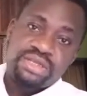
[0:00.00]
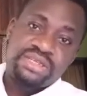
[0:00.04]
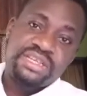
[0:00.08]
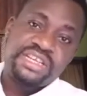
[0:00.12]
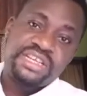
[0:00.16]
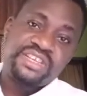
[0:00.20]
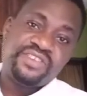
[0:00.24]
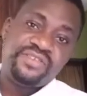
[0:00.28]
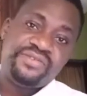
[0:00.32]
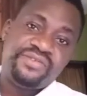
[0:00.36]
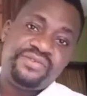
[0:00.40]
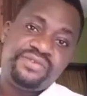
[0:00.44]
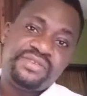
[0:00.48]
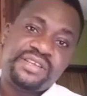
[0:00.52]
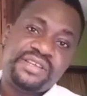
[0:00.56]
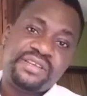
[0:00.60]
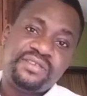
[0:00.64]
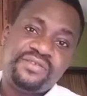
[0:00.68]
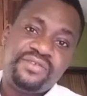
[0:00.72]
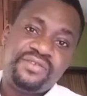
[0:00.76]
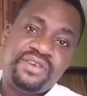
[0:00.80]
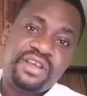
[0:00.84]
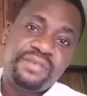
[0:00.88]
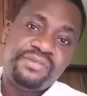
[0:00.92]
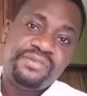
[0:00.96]

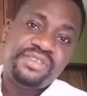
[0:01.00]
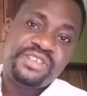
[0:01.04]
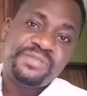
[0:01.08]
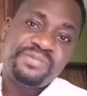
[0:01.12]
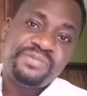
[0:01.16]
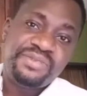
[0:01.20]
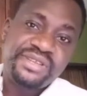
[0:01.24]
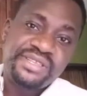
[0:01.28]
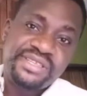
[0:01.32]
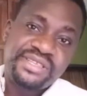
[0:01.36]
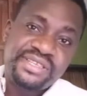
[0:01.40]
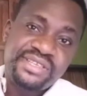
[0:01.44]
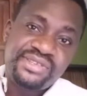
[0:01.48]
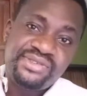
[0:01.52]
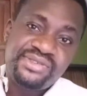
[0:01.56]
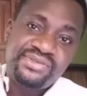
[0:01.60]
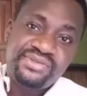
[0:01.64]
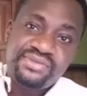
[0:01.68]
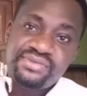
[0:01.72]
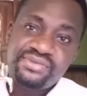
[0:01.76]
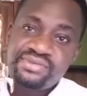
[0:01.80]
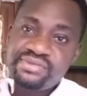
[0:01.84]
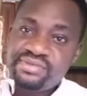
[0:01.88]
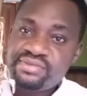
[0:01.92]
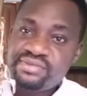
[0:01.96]
saxophone can be split
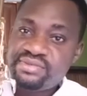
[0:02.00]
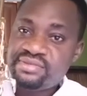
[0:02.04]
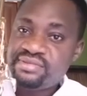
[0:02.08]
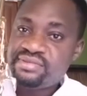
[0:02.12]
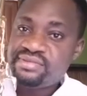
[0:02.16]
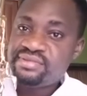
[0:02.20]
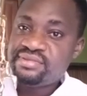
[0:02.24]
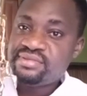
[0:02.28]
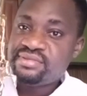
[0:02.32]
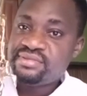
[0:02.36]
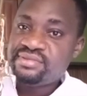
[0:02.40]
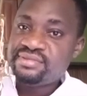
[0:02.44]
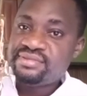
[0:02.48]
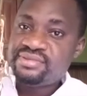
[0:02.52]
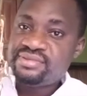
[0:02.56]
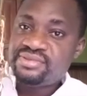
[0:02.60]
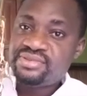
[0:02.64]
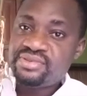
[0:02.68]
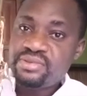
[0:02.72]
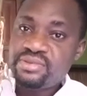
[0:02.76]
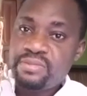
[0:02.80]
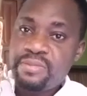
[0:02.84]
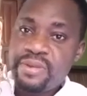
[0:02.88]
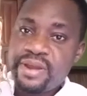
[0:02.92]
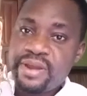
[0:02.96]
into
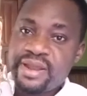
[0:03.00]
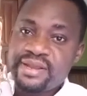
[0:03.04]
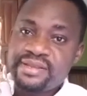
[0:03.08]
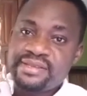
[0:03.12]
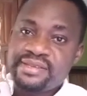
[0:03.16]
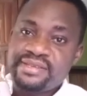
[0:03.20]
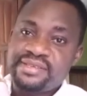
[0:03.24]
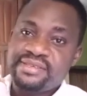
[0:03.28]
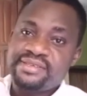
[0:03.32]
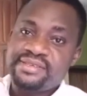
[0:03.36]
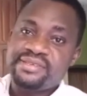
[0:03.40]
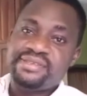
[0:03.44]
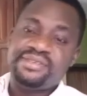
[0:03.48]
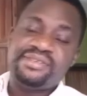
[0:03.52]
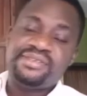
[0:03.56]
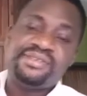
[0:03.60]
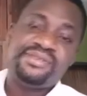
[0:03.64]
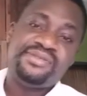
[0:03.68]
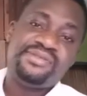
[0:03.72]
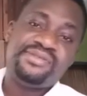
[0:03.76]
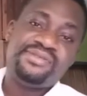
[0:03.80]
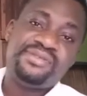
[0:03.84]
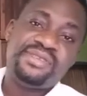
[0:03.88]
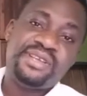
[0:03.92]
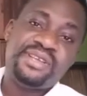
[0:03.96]
two parts,
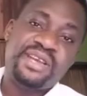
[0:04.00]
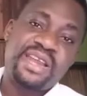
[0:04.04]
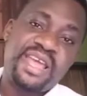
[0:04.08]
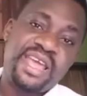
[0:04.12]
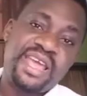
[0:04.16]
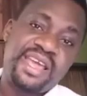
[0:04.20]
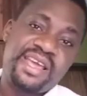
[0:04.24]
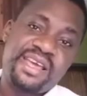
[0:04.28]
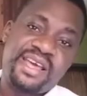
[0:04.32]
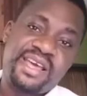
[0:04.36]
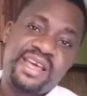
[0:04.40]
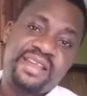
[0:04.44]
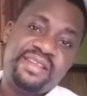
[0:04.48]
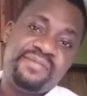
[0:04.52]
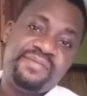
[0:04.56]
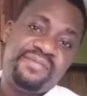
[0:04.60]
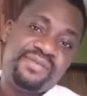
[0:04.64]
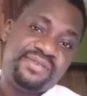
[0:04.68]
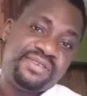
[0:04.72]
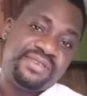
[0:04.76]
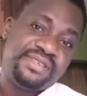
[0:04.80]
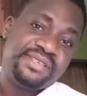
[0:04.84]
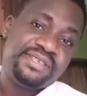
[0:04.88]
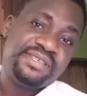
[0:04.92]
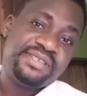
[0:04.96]
the neck and the
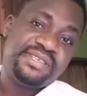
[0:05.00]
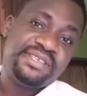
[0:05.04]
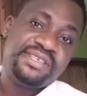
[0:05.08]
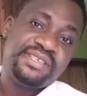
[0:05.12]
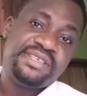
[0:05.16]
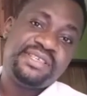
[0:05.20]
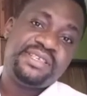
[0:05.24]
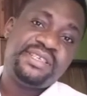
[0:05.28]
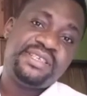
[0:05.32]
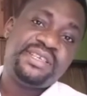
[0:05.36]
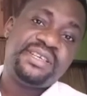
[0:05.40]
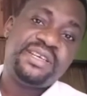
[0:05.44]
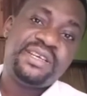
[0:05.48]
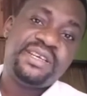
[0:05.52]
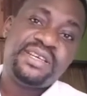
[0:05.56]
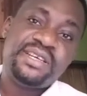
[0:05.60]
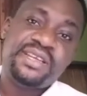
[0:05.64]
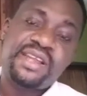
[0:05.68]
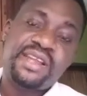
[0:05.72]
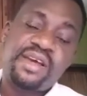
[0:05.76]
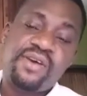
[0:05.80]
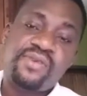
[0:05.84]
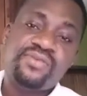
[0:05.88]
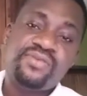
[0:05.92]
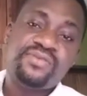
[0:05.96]
body.
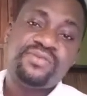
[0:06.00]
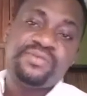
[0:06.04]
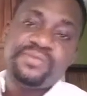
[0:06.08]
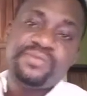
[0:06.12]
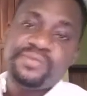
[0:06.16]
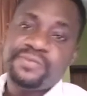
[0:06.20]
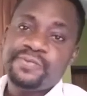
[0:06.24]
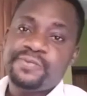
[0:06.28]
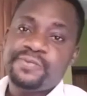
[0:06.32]
Now